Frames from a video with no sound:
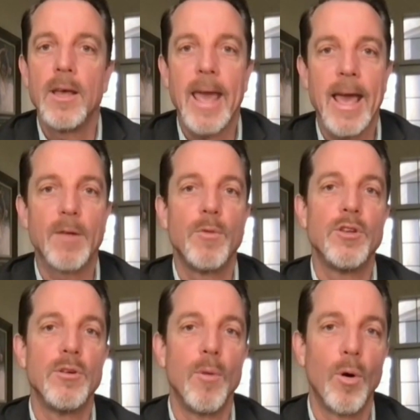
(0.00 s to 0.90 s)
Can
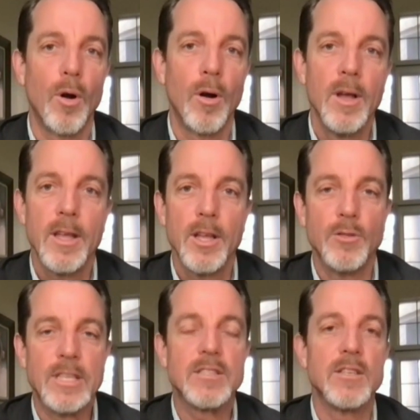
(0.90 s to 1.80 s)
we do more,
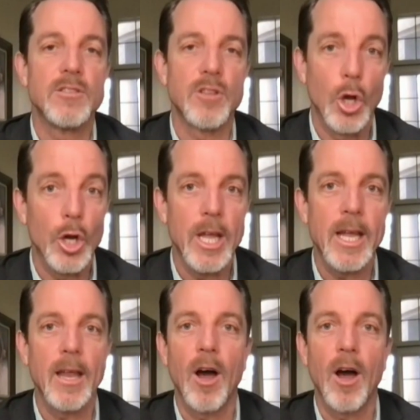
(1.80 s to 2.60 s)
distance learning